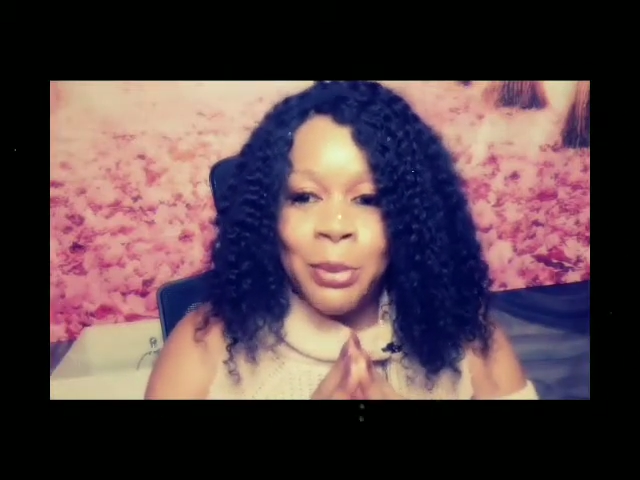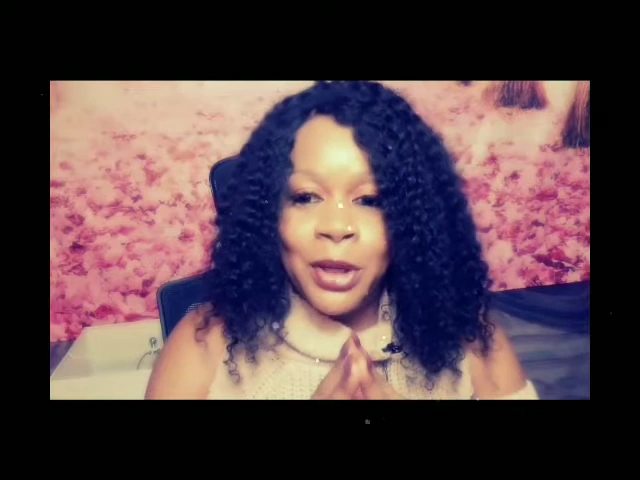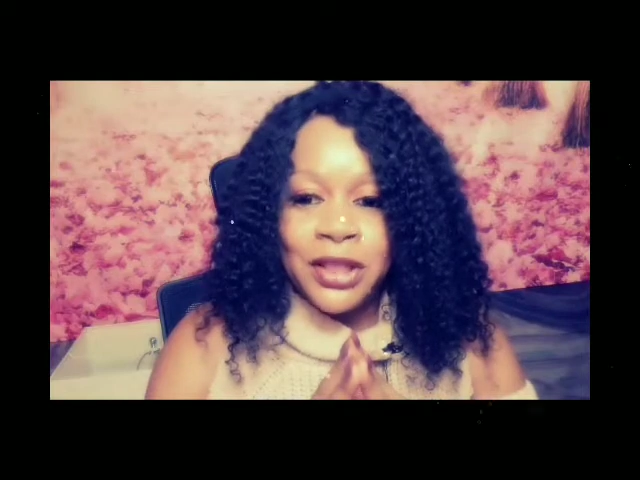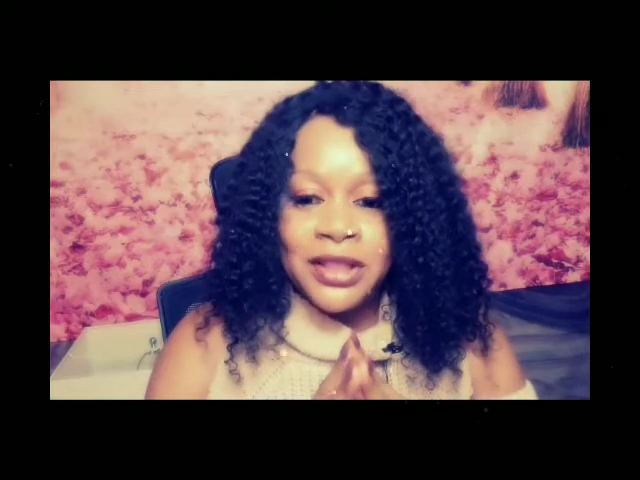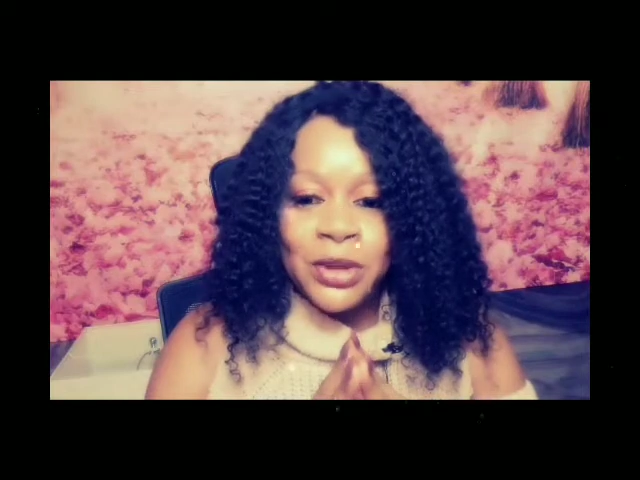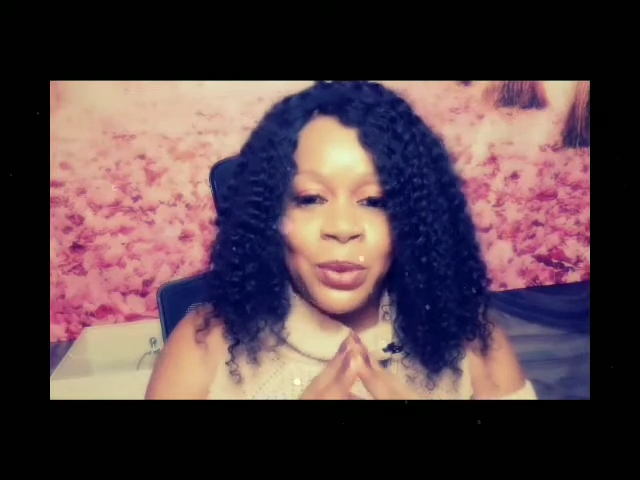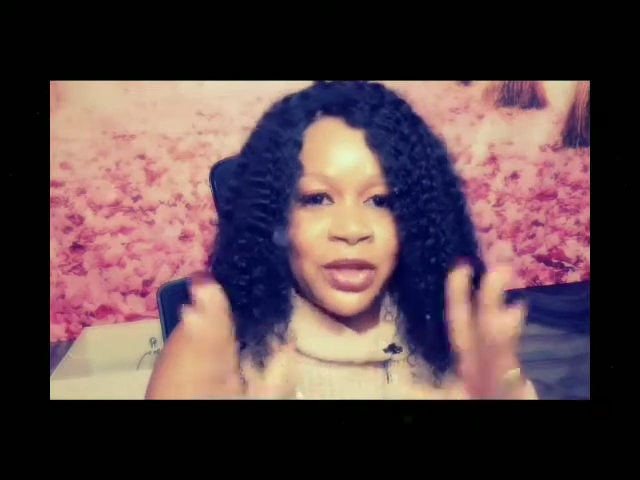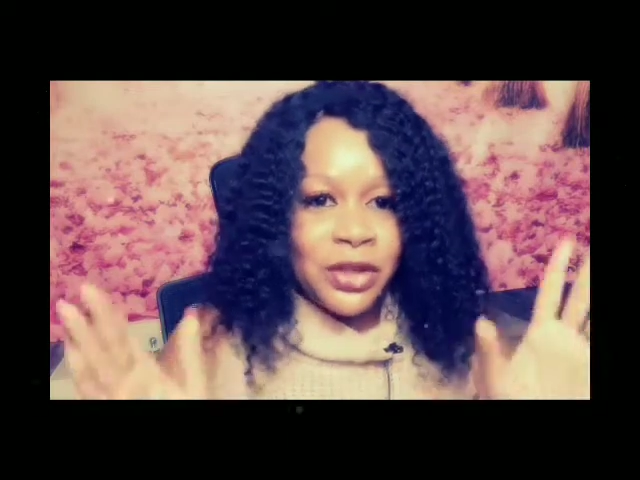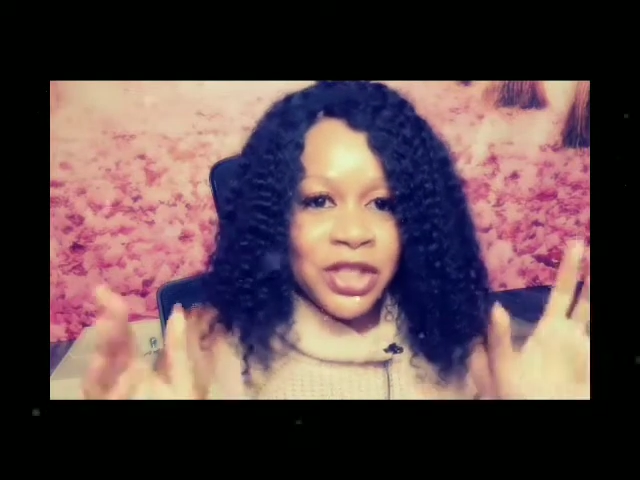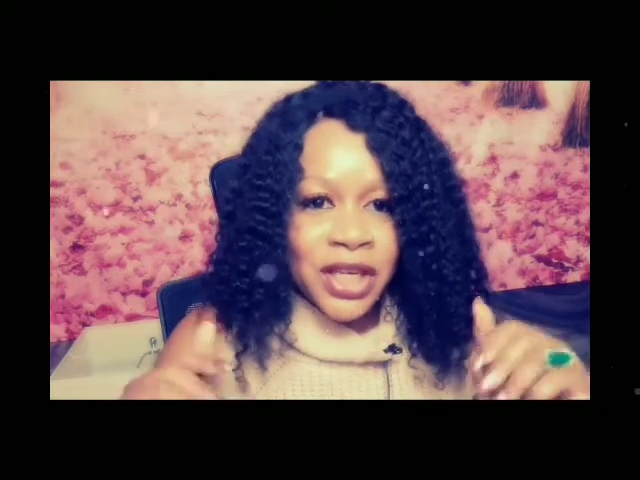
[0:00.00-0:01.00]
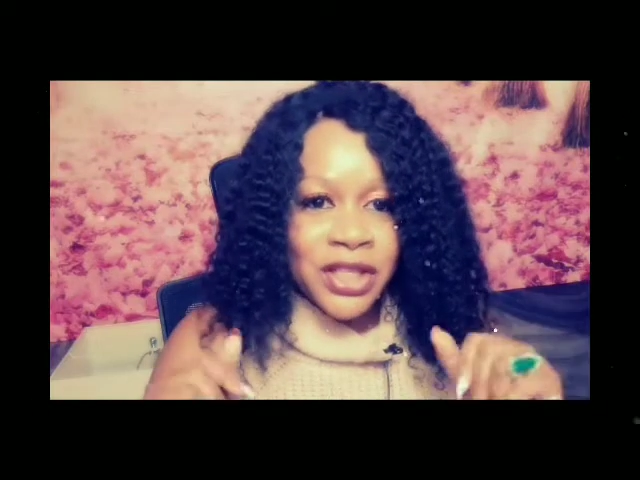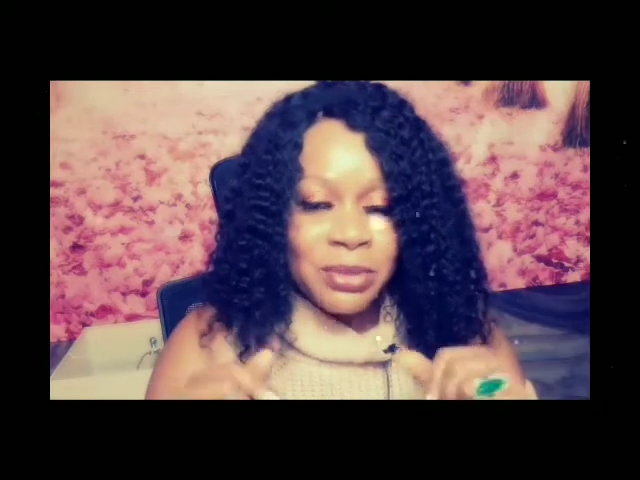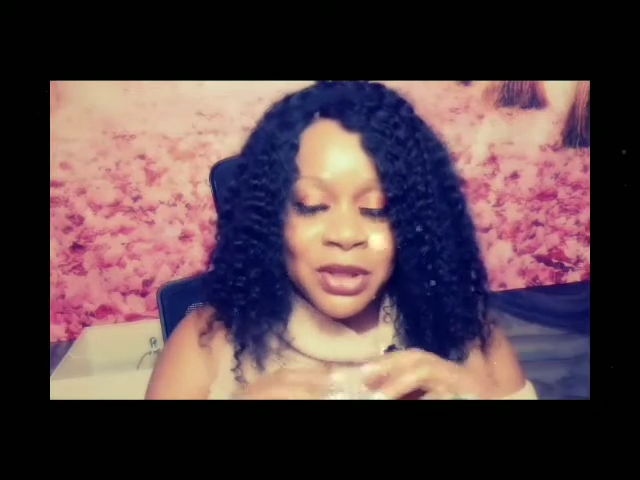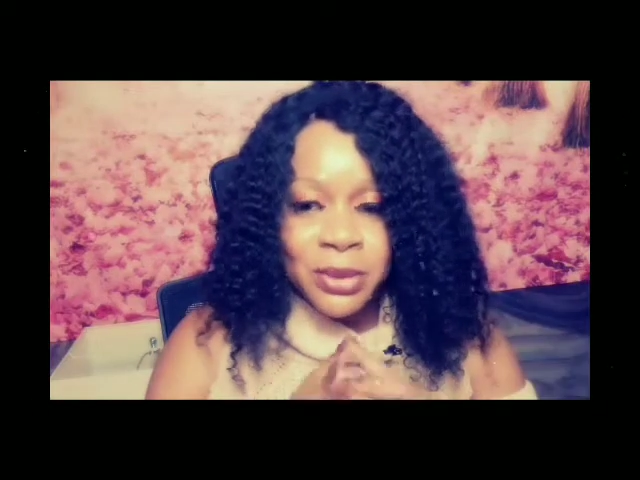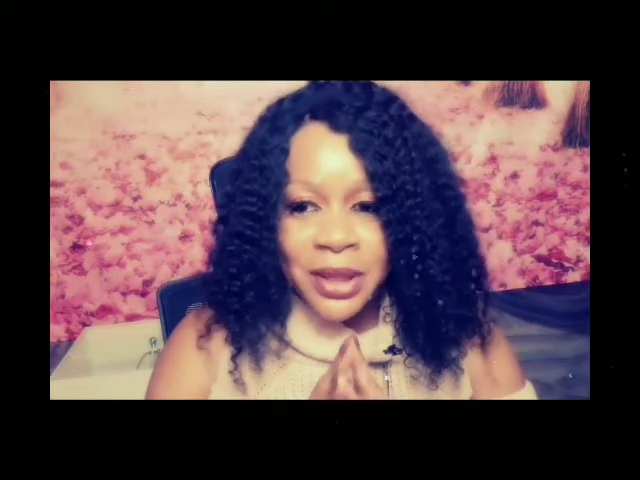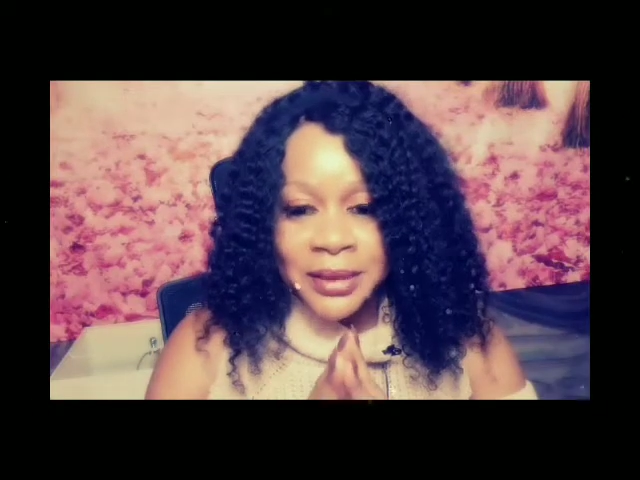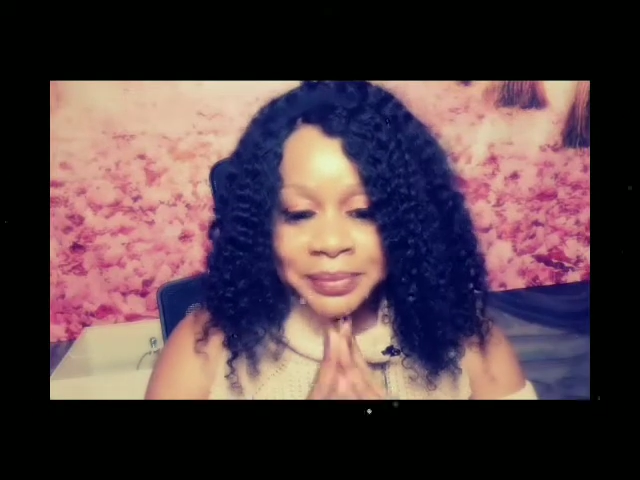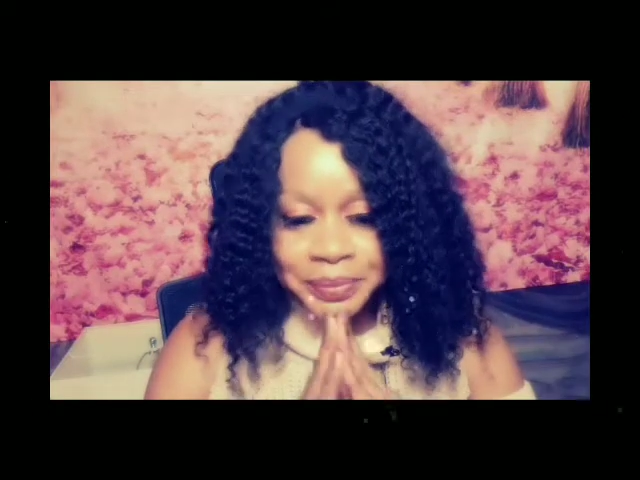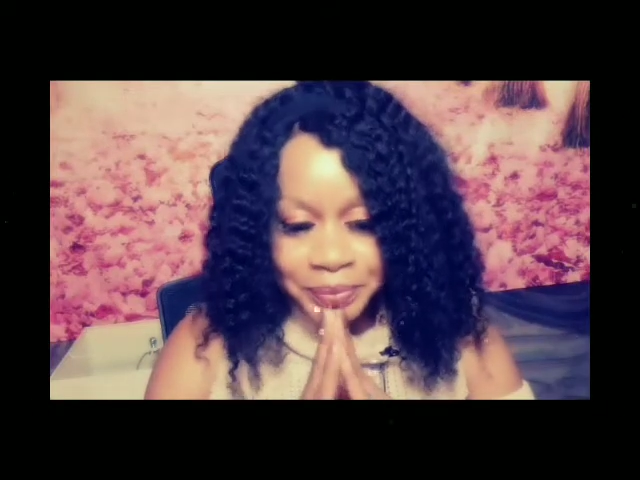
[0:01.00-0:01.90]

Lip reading: But the weather chased me away.